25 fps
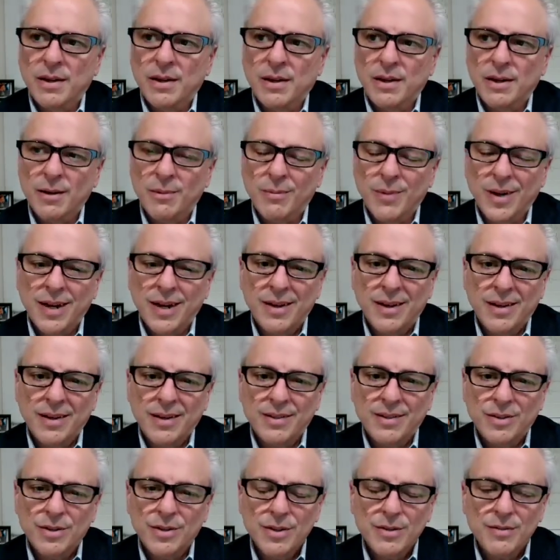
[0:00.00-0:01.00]
I
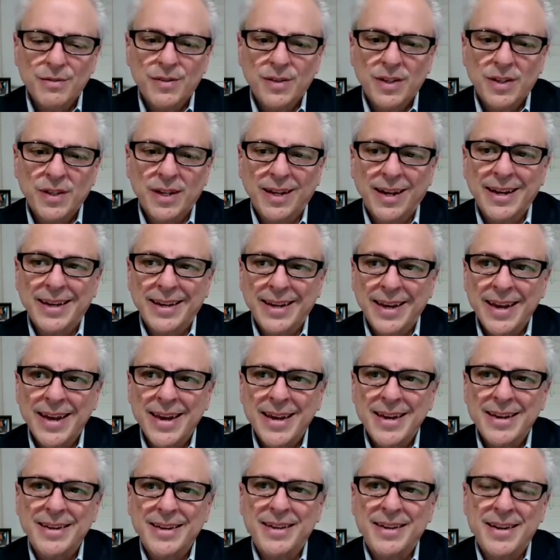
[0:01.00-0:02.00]
sort of feel like I
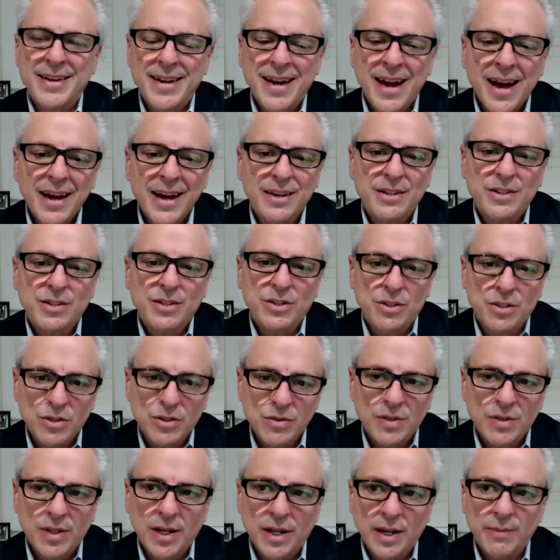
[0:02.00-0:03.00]
can't not
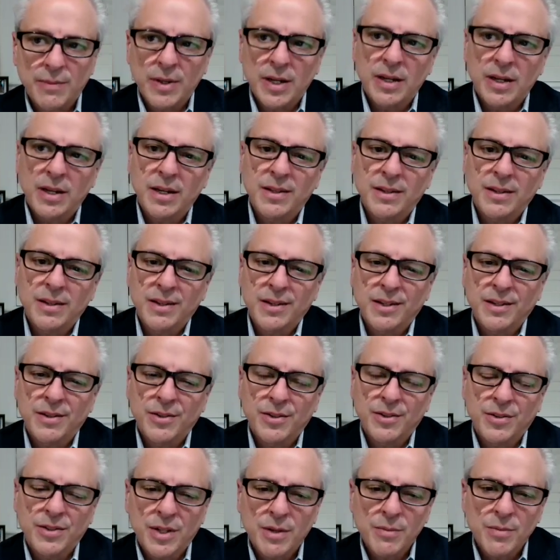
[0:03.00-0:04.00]
do that. I mean,
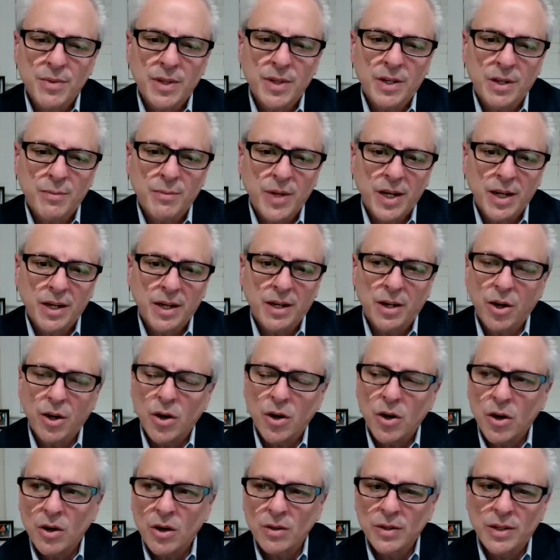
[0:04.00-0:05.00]
there's something about a
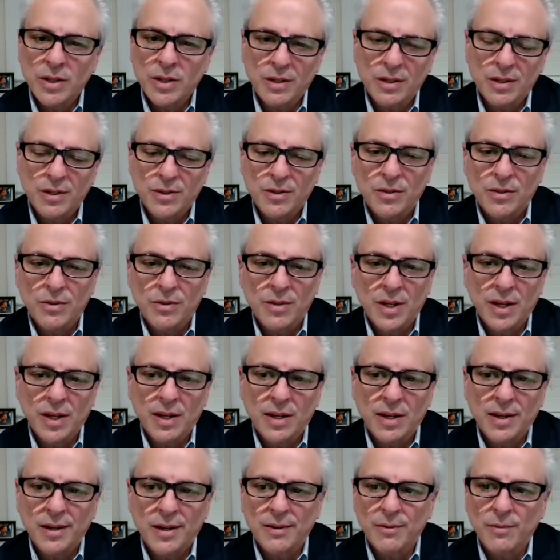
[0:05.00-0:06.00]
calling to do
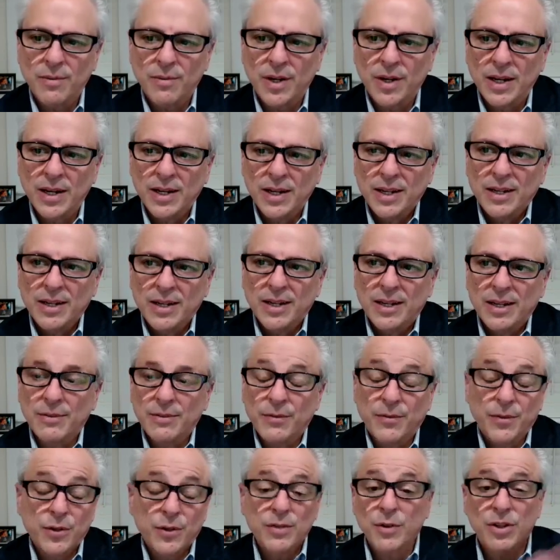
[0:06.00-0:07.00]
that.
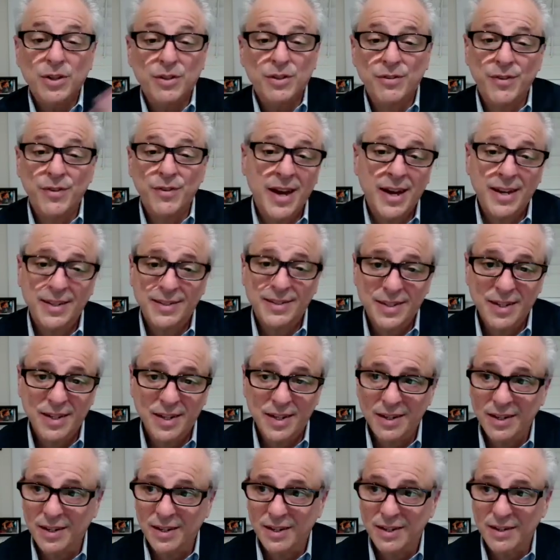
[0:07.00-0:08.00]
First of all, it's
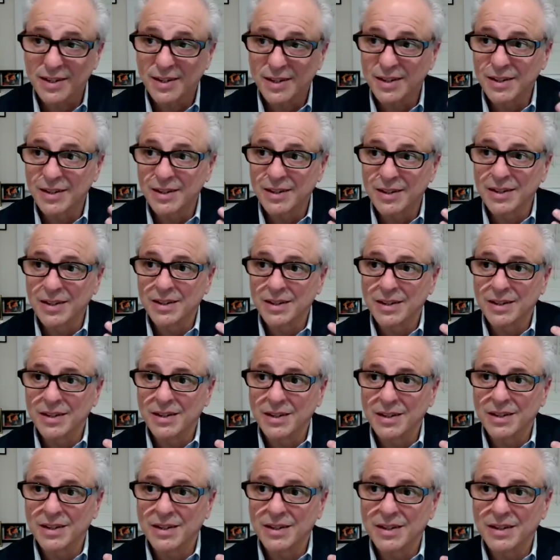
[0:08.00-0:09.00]
fascinating. And
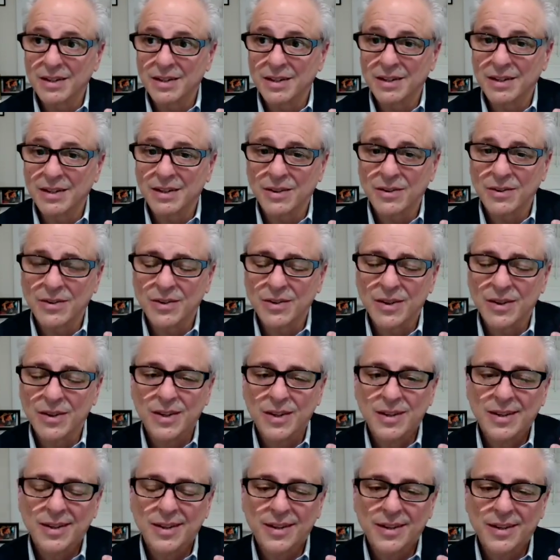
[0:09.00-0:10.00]

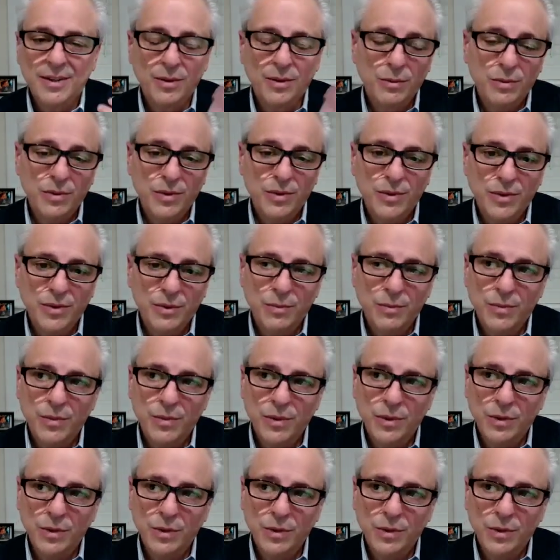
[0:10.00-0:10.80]
the